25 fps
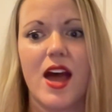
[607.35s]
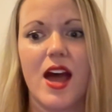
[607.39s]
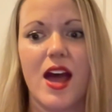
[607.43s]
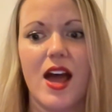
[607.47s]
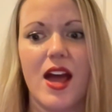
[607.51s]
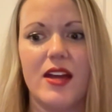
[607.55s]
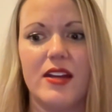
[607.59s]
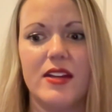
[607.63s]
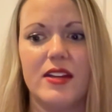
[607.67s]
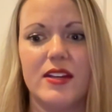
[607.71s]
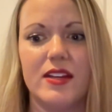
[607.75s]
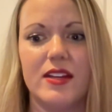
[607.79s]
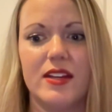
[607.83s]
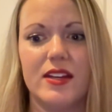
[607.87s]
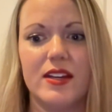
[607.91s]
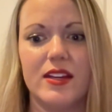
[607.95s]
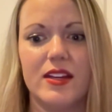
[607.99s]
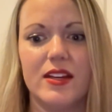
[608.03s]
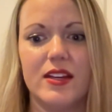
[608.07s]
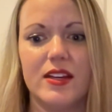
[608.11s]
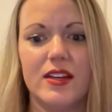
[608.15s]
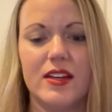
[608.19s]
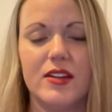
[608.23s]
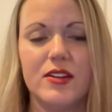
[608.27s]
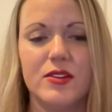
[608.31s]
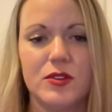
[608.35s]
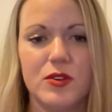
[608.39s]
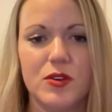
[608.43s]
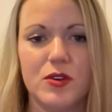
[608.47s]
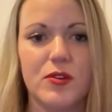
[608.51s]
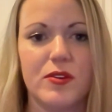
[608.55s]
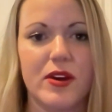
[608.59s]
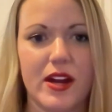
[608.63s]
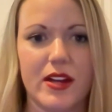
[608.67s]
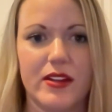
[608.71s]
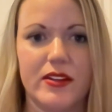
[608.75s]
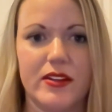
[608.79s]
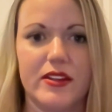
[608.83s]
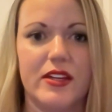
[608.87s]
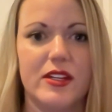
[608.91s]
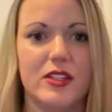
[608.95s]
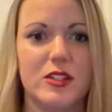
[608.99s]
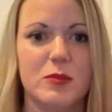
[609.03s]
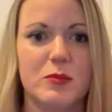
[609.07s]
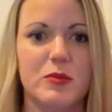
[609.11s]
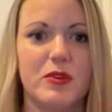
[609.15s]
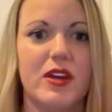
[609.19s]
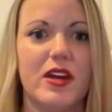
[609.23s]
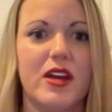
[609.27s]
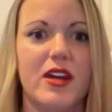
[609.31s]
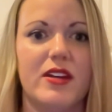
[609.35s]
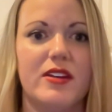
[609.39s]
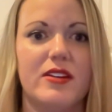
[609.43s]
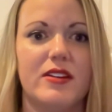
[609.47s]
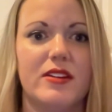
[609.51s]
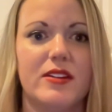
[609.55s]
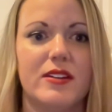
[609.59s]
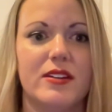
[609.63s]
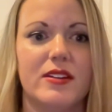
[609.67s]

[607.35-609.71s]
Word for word: and incorrectly explain